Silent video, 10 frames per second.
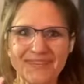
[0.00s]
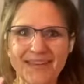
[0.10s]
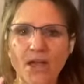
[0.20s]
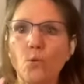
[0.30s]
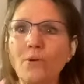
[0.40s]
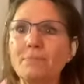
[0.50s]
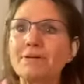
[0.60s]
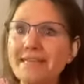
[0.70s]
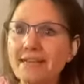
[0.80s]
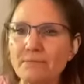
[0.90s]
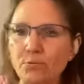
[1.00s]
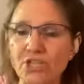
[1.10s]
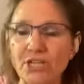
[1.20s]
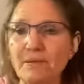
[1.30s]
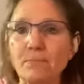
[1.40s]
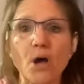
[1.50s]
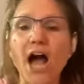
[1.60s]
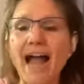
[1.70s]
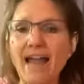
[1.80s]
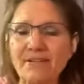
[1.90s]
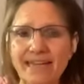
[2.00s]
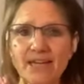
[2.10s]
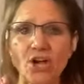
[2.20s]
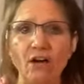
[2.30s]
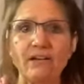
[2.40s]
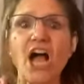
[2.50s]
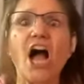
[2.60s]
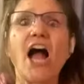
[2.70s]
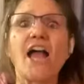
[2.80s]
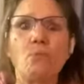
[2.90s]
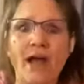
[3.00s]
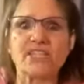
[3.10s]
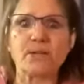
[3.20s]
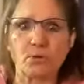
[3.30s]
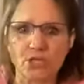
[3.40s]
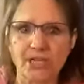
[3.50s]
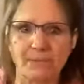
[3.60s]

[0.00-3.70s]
We believe in pushing people. I have a kid in college. I want to push him.